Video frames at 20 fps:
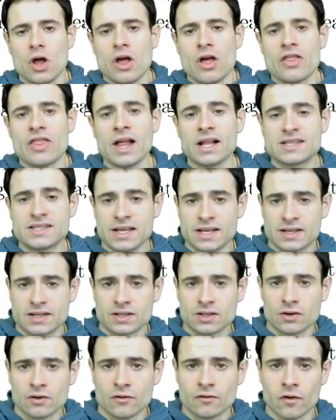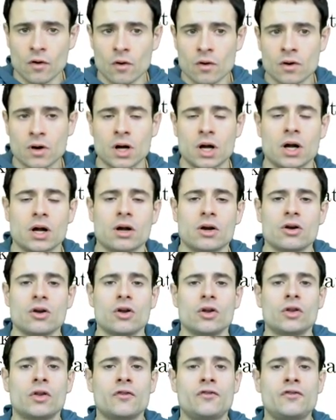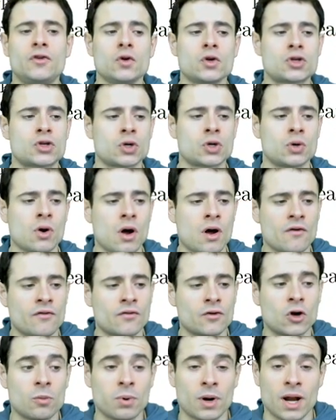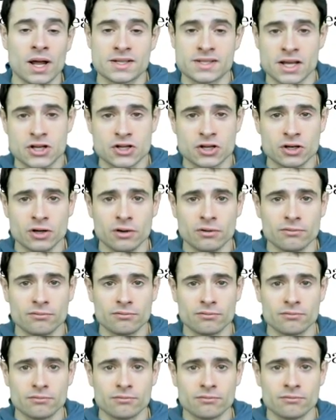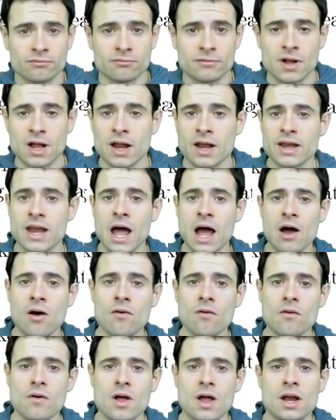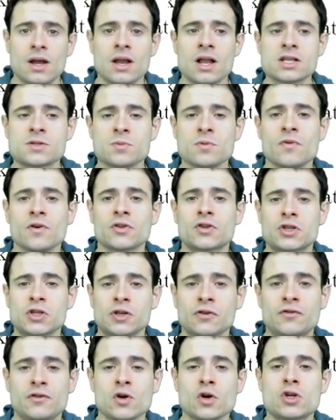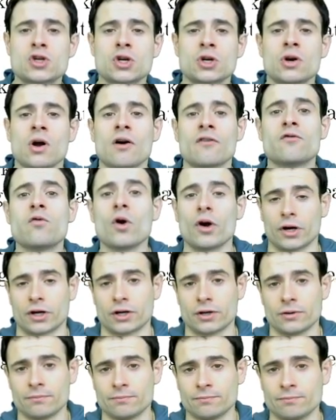That's it for the future of globalization. Now, let's move on to the future of work.